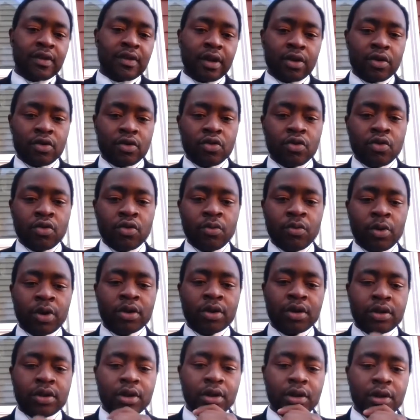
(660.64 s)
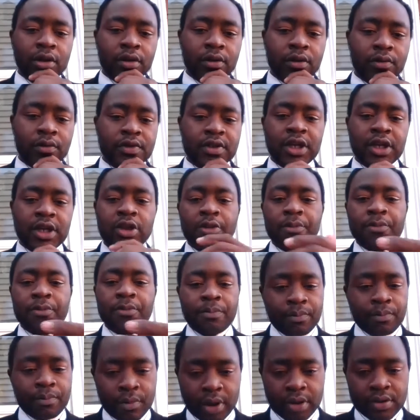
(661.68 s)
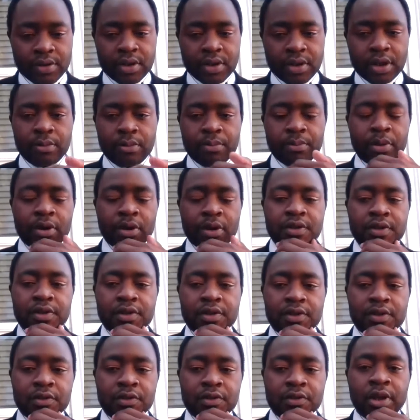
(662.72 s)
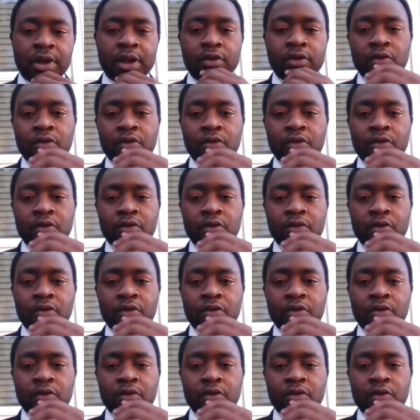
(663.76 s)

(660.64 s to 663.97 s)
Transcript: like, you know, what the startup boss is doing.